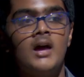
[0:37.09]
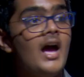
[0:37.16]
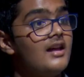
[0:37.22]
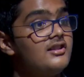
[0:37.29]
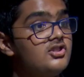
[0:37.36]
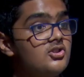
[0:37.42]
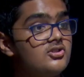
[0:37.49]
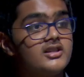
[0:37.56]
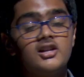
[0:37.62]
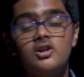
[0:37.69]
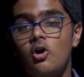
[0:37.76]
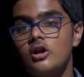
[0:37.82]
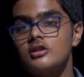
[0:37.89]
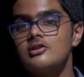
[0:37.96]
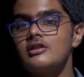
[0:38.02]
And suicide
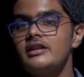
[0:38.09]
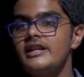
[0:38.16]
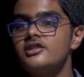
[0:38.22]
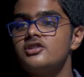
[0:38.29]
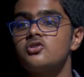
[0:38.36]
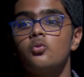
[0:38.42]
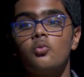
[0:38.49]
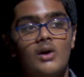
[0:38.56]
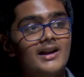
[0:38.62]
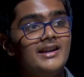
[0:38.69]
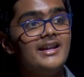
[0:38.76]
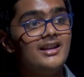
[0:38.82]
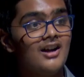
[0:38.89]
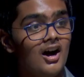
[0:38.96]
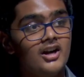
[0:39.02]
also leads to 1
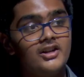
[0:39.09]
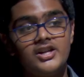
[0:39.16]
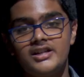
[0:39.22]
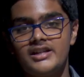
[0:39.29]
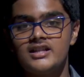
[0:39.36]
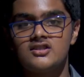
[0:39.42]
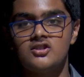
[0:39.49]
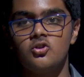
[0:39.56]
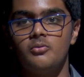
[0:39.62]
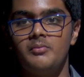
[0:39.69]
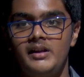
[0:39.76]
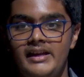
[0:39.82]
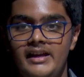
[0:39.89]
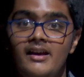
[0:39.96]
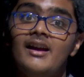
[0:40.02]
in 100 deaths
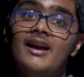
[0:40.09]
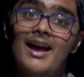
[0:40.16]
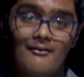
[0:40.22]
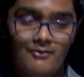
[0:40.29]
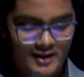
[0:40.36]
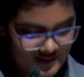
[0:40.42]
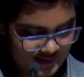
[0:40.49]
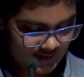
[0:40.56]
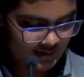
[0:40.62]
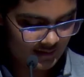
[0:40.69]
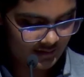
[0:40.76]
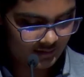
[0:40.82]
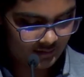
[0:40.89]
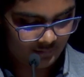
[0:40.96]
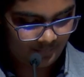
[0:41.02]
globally every single
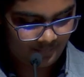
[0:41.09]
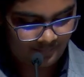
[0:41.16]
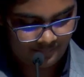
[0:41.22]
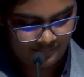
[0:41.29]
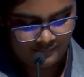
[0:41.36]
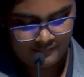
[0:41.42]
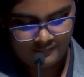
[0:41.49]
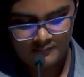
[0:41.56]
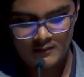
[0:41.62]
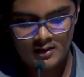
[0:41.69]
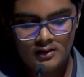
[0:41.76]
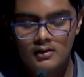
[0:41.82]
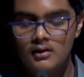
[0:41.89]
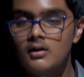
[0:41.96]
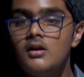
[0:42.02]
year.
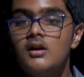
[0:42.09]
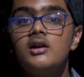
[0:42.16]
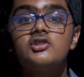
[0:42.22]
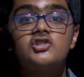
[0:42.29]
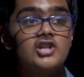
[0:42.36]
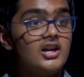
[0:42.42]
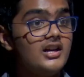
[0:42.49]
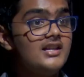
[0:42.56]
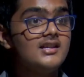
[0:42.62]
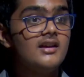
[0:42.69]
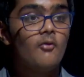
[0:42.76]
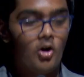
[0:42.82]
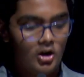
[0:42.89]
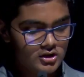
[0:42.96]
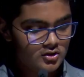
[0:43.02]
Studies
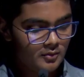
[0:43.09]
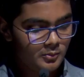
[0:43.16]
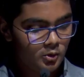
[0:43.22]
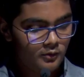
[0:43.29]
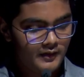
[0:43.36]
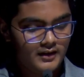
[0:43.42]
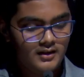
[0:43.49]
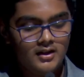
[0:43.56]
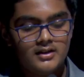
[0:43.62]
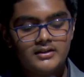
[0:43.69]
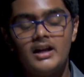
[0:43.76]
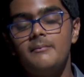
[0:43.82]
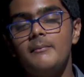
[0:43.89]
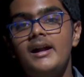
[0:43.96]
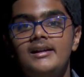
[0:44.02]
have also proven
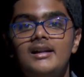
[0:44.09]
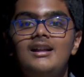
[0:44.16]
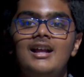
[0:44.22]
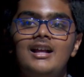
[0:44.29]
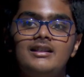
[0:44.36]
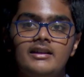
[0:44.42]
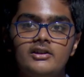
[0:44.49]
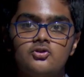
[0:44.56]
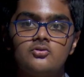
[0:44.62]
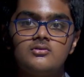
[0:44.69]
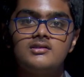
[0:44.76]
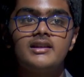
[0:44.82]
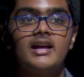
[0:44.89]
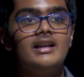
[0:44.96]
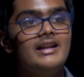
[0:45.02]
that mental health
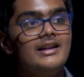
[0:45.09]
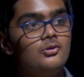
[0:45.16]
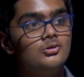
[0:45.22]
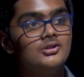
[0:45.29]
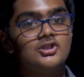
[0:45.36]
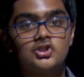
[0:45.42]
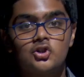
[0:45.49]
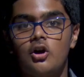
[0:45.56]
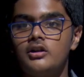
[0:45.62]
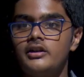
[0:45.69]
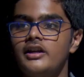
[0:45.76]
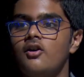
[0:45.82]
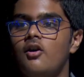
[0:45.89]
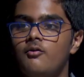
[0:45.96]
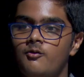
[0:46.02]
issues can lead to the
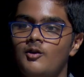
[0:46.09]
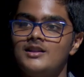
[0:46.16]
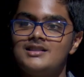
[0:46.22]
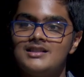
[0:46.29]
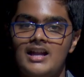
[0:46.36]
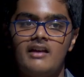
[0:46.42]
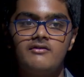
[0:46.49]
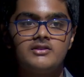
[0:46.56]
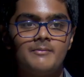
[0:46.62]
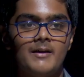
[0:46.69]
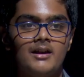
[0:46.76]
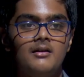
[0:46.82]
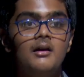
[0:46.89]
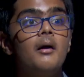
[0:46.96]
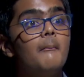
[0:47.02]
shortening of one's
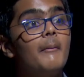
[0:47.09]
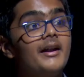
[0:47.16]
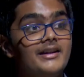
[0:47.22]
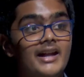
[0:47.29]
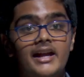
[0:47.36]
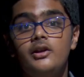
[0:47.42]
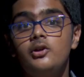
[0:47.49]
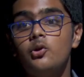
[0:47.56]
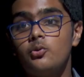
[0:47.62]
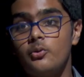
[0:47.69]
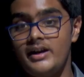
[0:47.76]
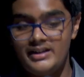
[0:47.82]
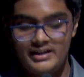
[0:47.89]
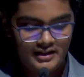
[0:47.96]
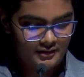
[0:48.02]
lifespan by 10 to
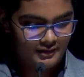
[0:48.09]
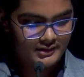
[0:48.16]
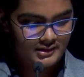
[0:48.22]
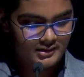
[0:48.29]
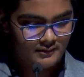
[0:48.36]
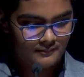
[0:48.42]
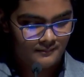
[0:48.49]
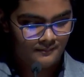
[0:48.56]
20 years.